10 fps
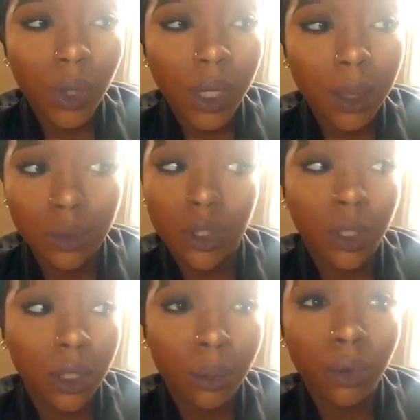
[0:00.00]
and I'm
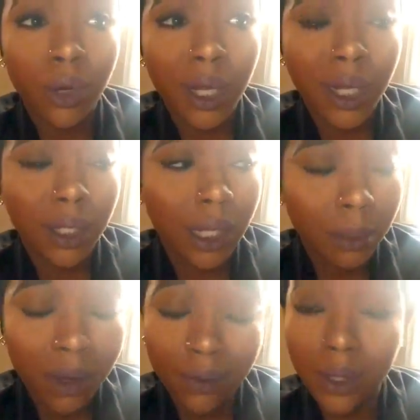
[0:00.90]
just going to pray and
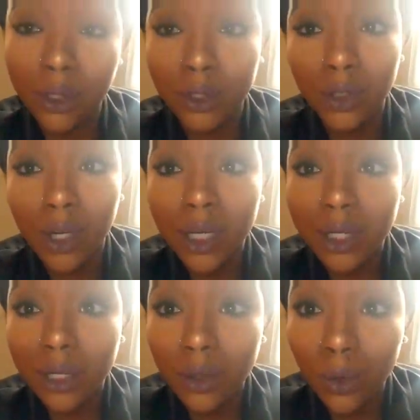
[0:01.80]
keep my fingers
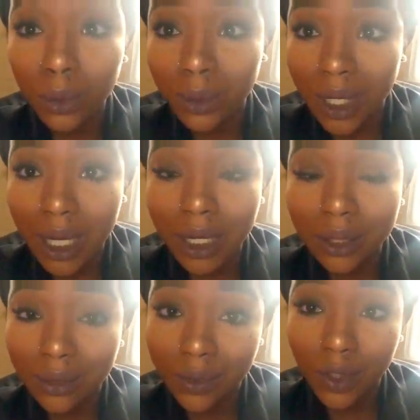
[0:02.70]
crossed and hope
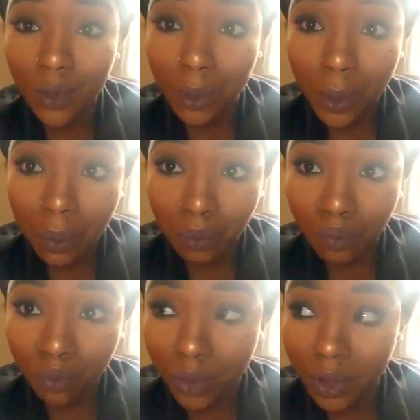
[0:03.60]
that the video
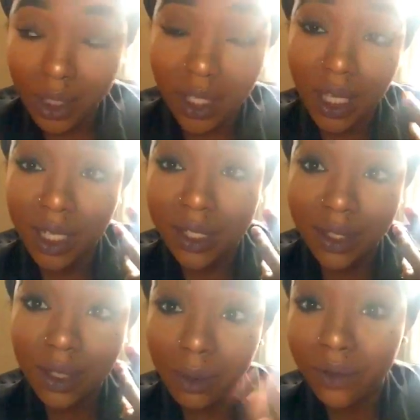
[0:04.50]
gets
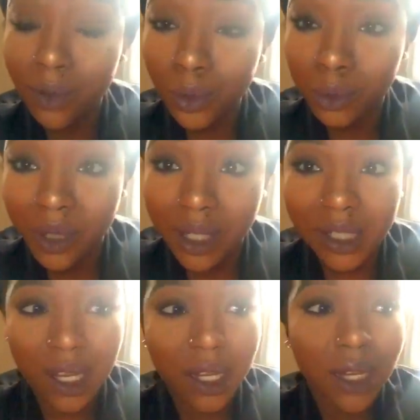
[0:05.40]
to my phone
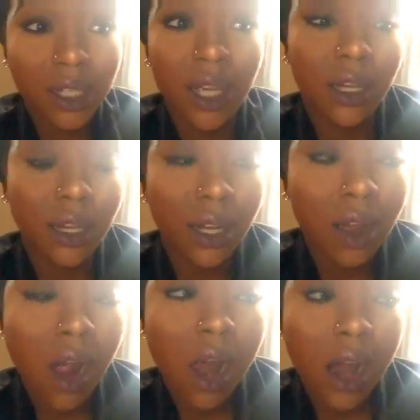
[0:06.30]
because I need to edit it
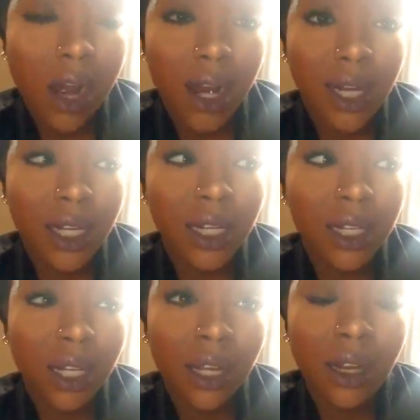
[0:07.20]
and I need
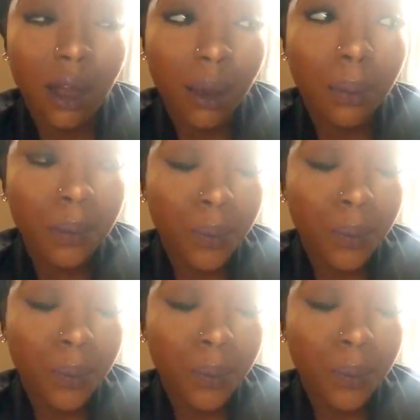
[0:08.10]
to get it up.